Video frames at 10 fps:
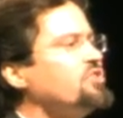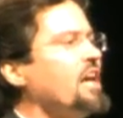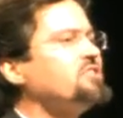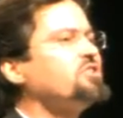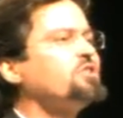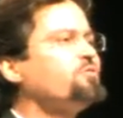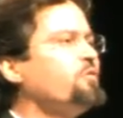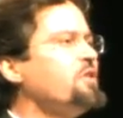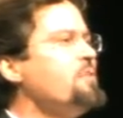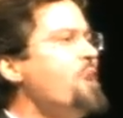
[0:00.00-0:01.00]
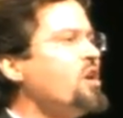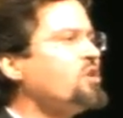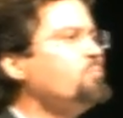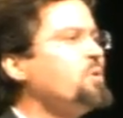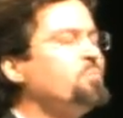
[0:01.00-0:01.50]
and justice for the
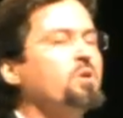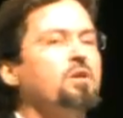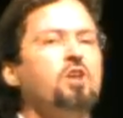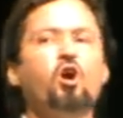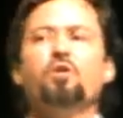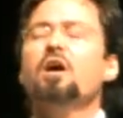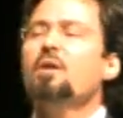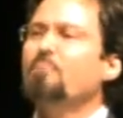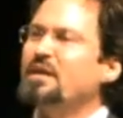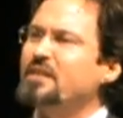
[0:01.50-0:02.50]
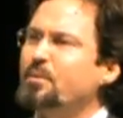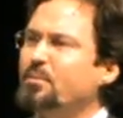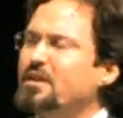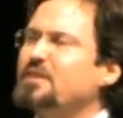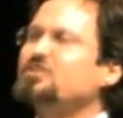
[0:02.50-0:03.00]
American people alone, but
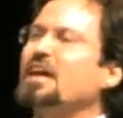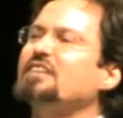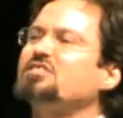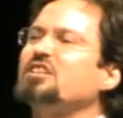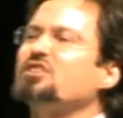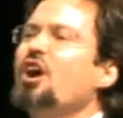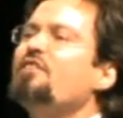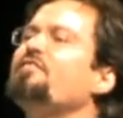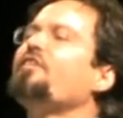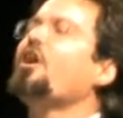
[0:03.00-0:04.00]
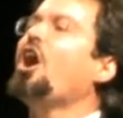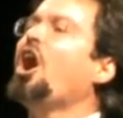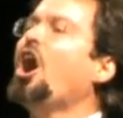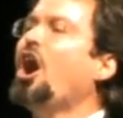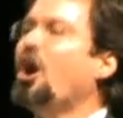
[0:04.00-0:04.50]
liberty and justice for
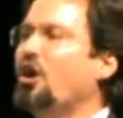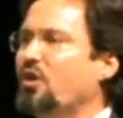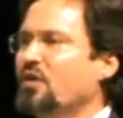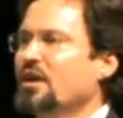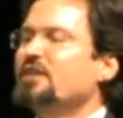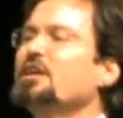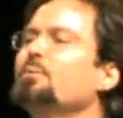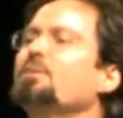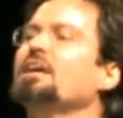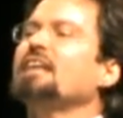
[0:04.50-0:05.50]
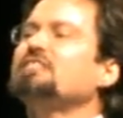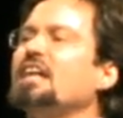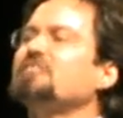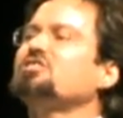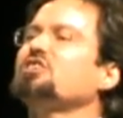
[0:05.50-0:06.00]
all. Liberty and
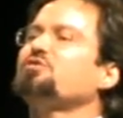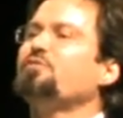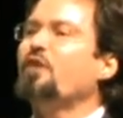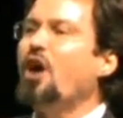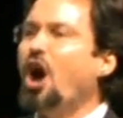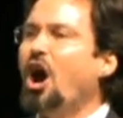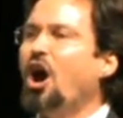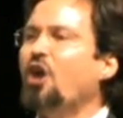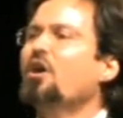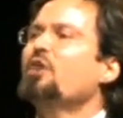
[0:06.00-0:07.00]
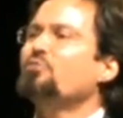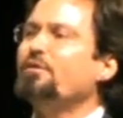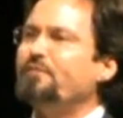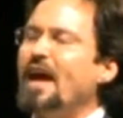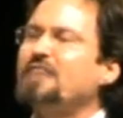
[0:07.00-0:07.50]
justice for all.
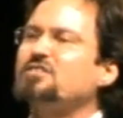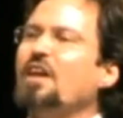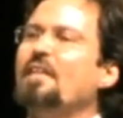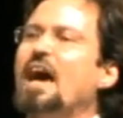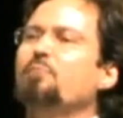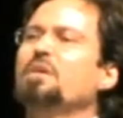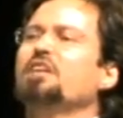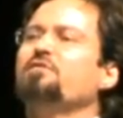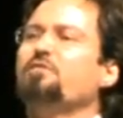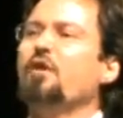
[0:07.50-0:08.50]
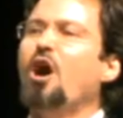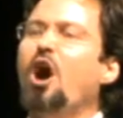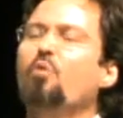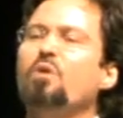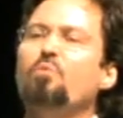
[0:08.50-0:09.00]
Reflect on that meaning for
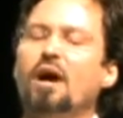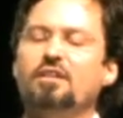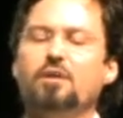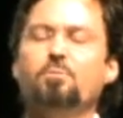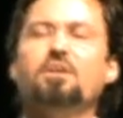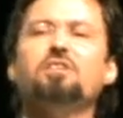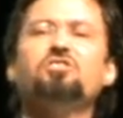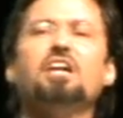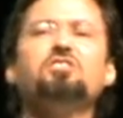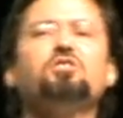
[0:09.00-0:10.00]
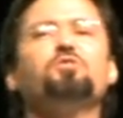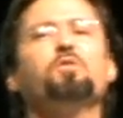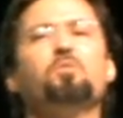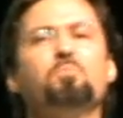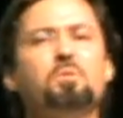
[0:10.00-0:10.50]
all. We want liberty and justice for
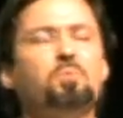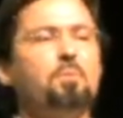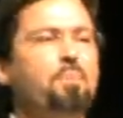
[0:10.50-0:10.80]
the people